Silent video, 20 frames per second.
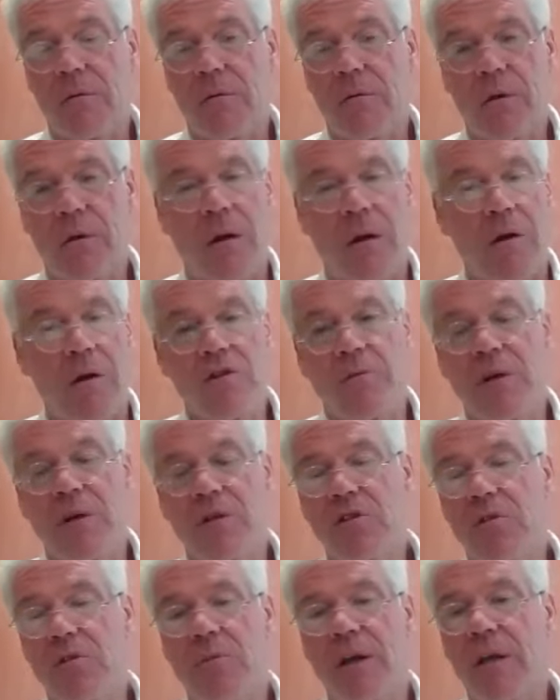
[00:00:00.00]
large
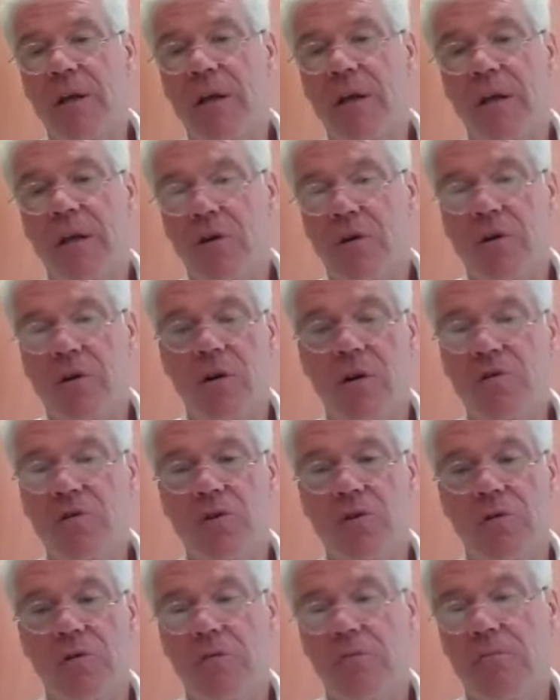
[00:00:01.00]
amounts of money and you can
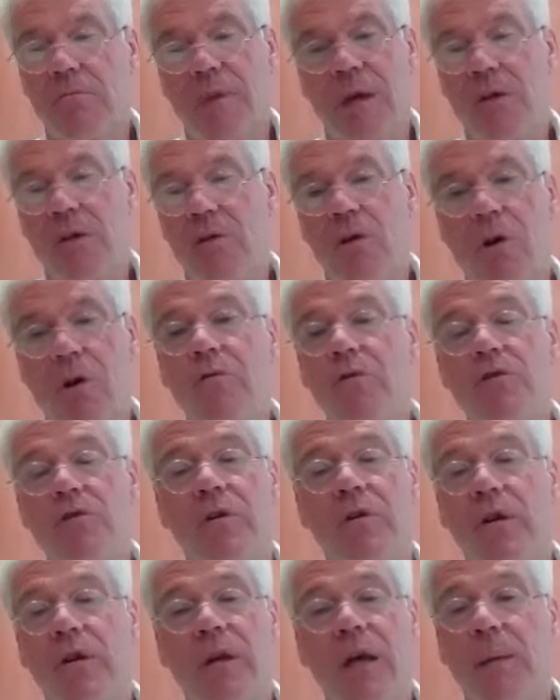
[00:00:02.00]
also make no
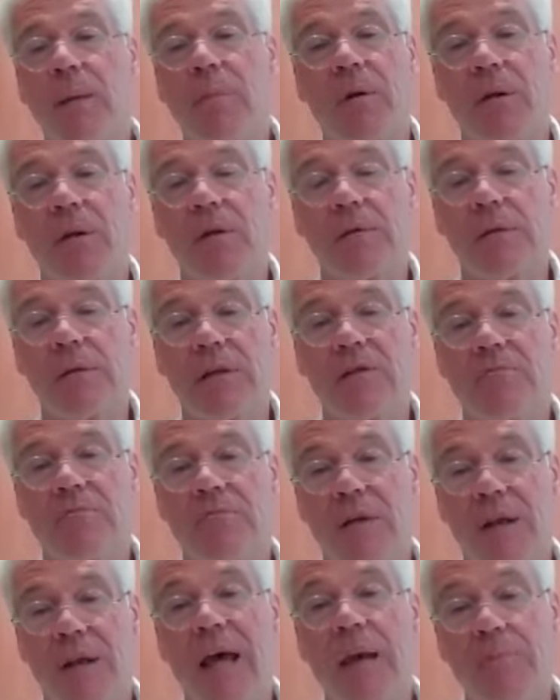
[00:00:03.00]
return on capital. It,
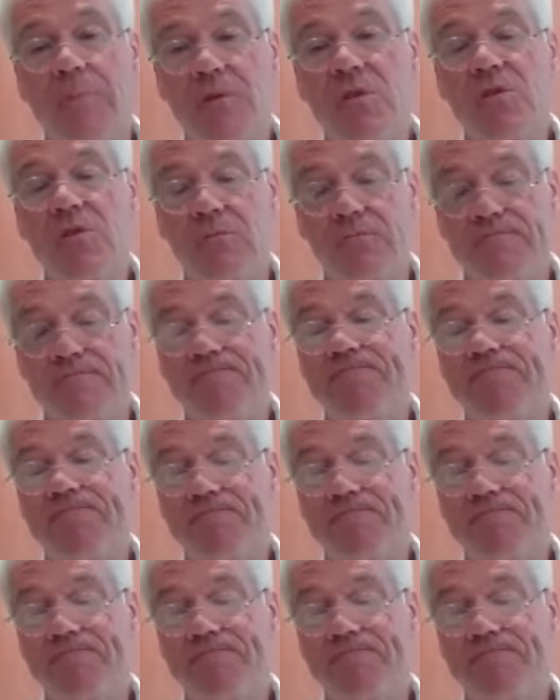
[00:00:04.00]
it happens.